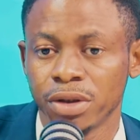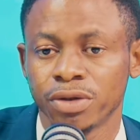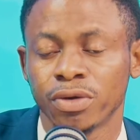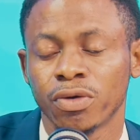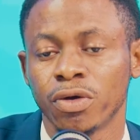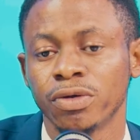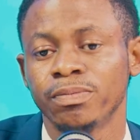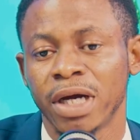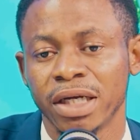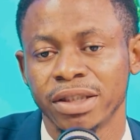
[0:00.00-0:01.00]
So
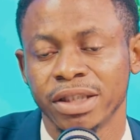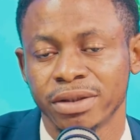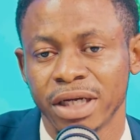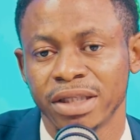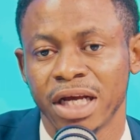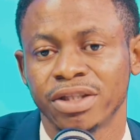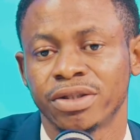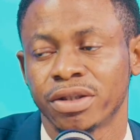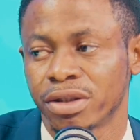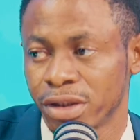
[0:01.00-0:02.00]
going by the right as
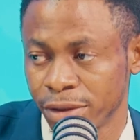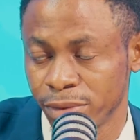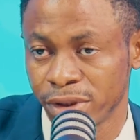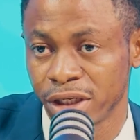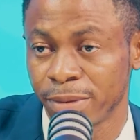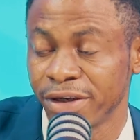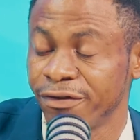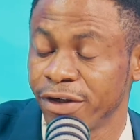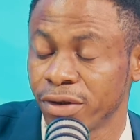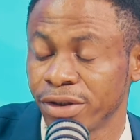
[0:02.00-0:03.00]
stipulated by
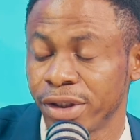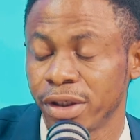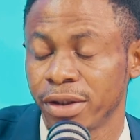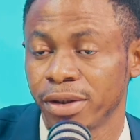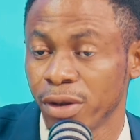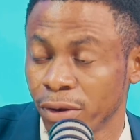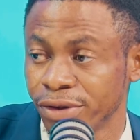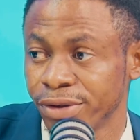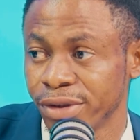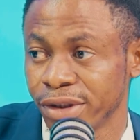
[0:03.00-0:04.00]
the various
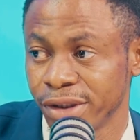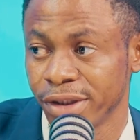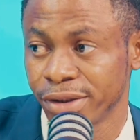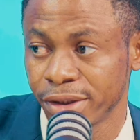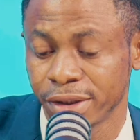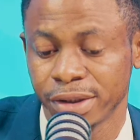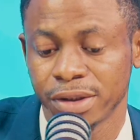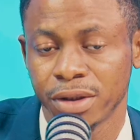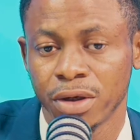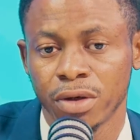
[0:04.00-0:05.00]
laws in the
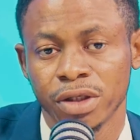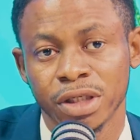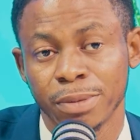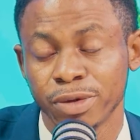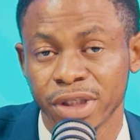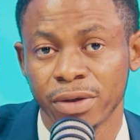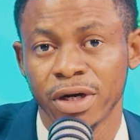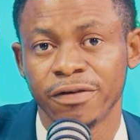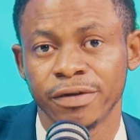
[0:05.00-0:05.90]
states, in Abuja we have